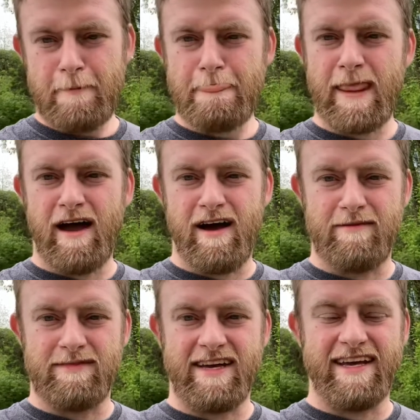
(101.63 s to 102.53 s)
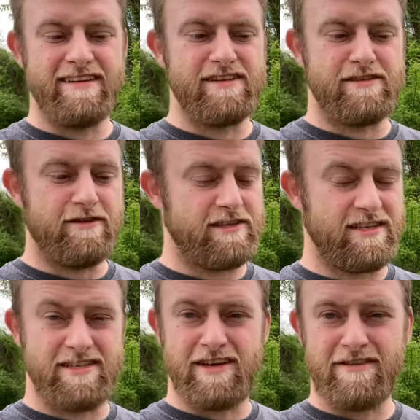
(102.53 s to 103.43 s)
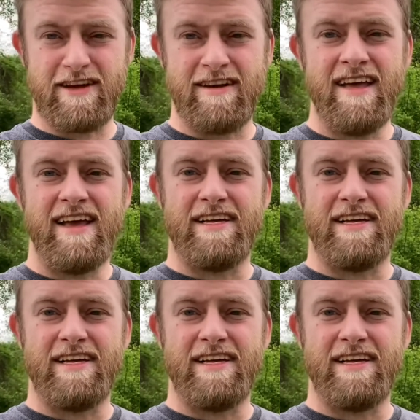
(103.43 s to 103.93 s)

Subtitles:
And to start there, it's